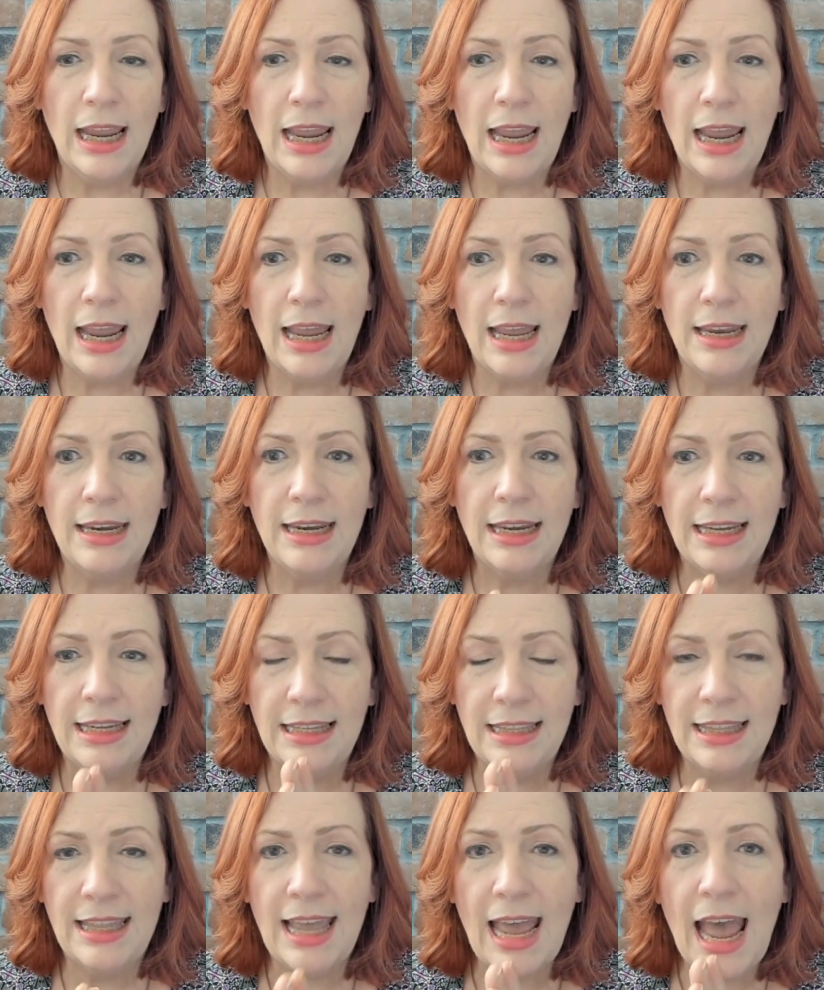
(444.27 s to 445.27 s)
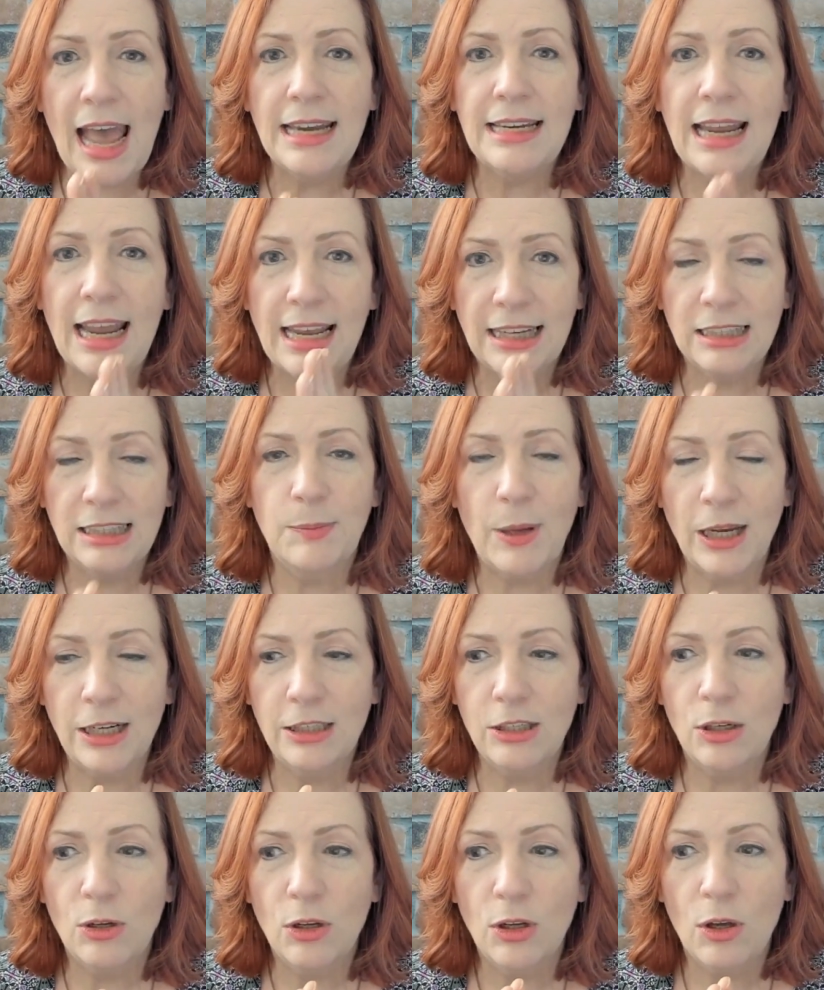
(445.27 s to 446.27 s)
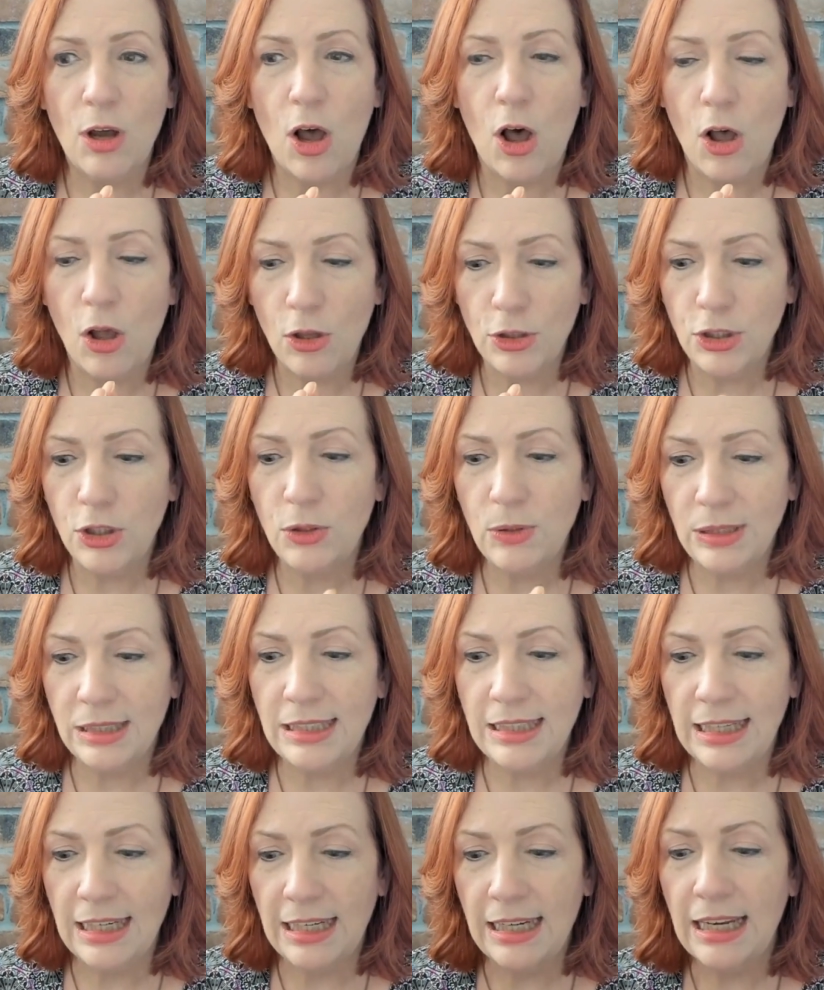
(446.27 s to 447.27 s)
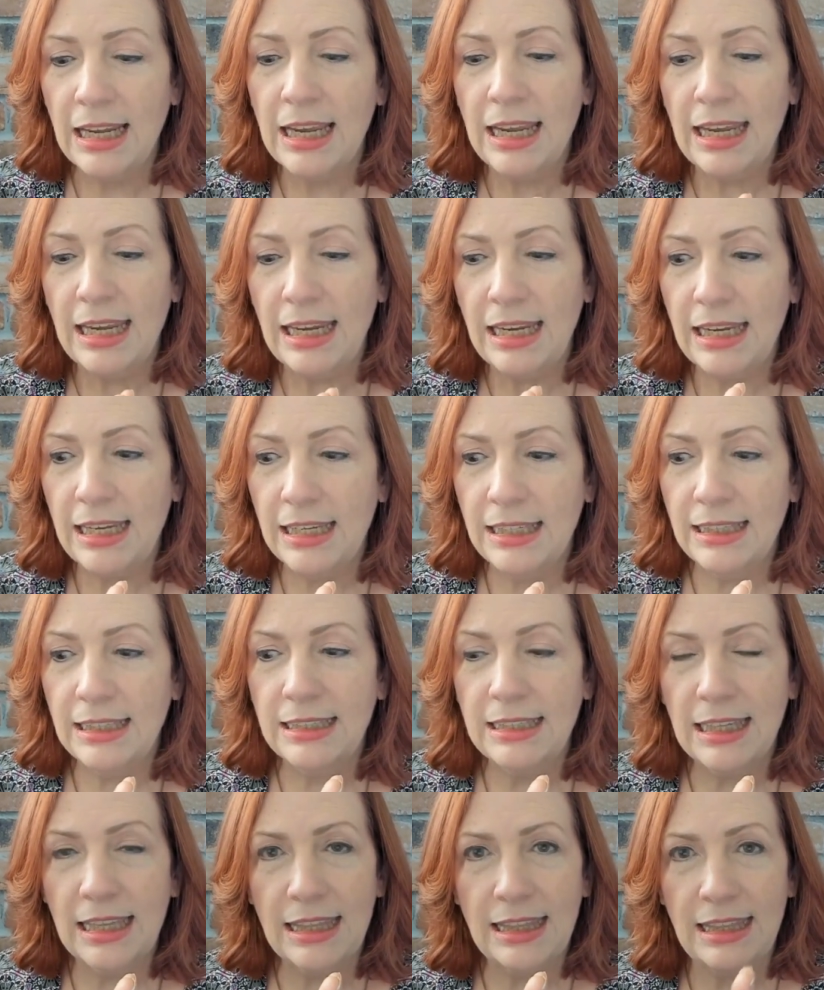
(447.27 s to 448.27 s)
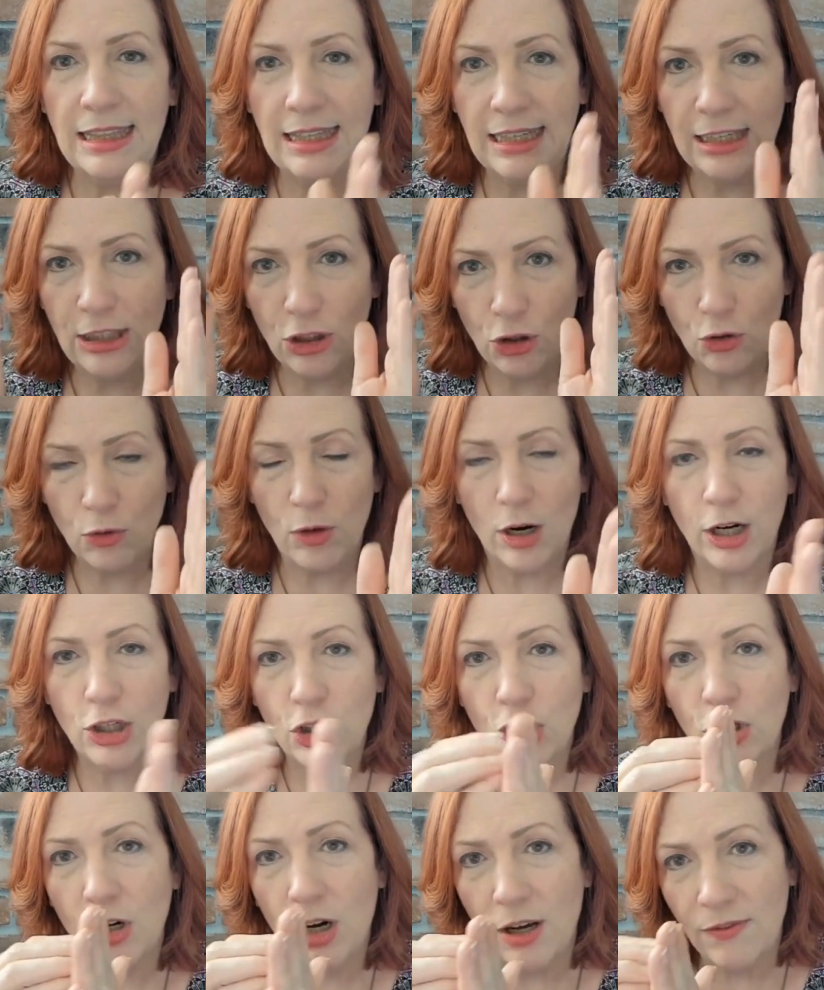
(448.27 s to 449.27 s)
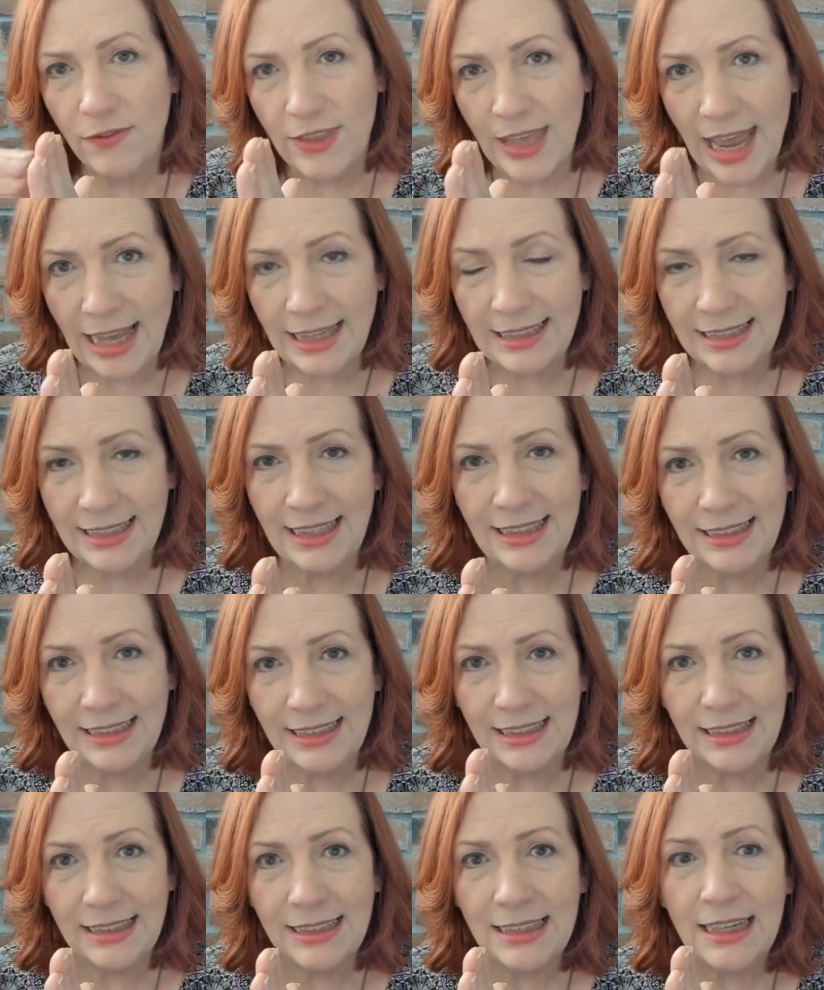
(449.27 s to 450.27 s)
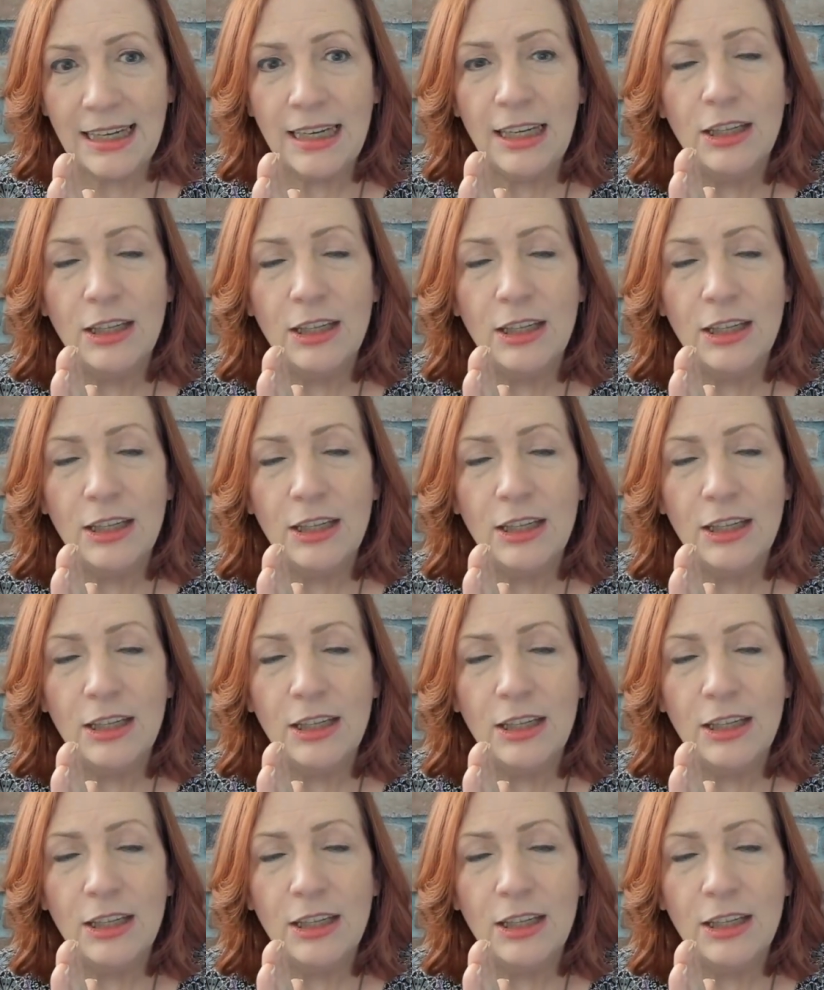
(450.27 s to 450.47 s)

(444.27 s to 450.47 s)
And in that aspect, all you see is the structure of that sentence.